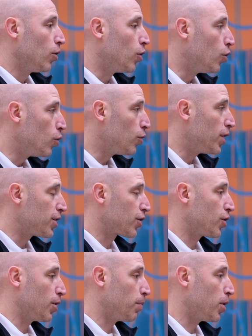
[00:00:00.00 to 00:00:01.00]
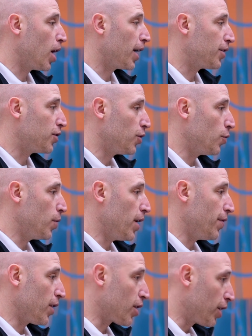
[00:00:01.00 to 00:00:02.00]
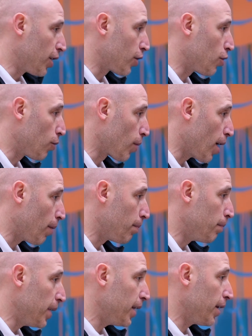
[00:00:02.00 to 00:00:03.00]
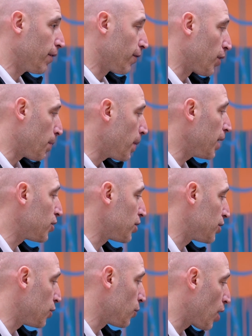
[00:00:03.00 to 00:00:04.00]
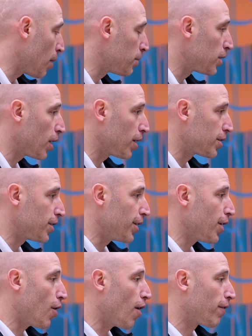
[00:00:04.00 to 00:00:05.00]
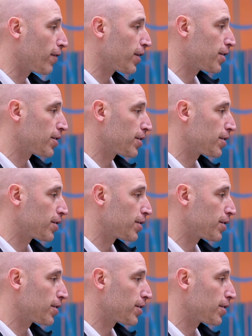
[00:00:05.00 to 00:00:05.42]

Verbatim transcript: who this could apply to in the clinical realm, meaning for the patients who come to us in the office.